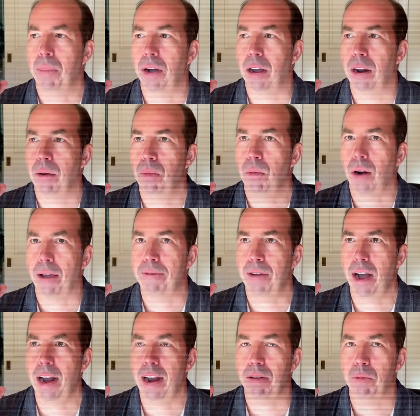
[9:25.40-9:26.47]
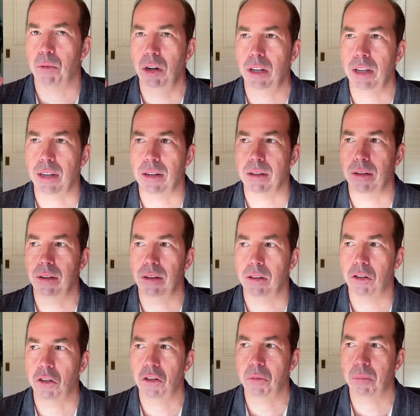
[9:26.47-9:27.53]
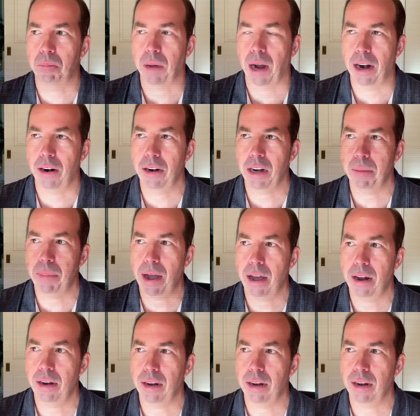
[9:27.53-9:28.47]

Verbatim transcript: But what I find really inspiring about